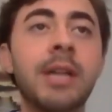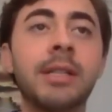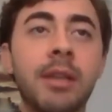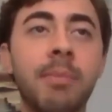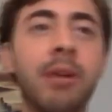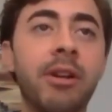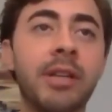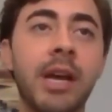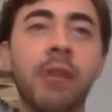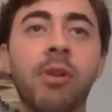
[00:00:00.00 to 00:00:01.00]
In some areas
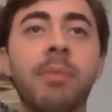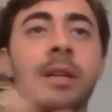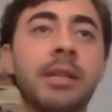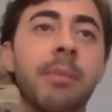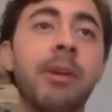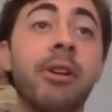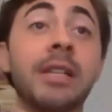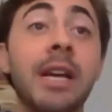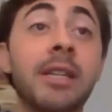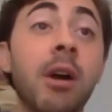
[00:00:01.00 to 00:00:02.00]
I agree, but in some
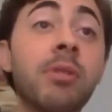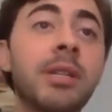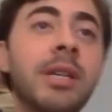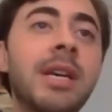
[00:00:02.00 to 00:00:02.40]
areas I don't.